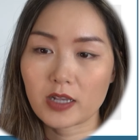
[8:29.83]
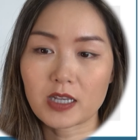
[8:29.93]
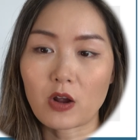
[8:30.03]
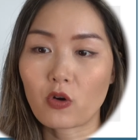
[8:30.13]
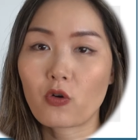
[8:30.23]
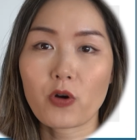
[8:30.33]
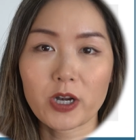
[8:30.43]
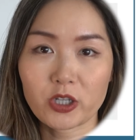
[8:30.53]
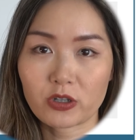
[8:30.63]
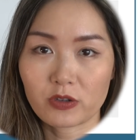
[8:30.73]
some
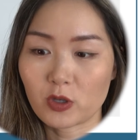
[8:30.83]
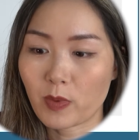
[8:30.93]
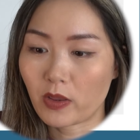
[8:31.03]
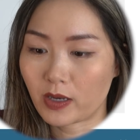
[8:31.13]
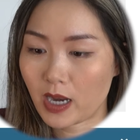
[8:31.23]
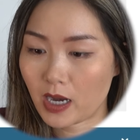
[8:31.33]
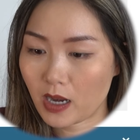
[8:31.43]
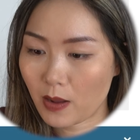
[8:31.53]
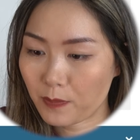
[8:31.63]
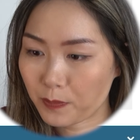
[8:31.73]
questions about the
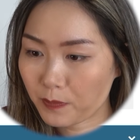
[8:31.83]
data.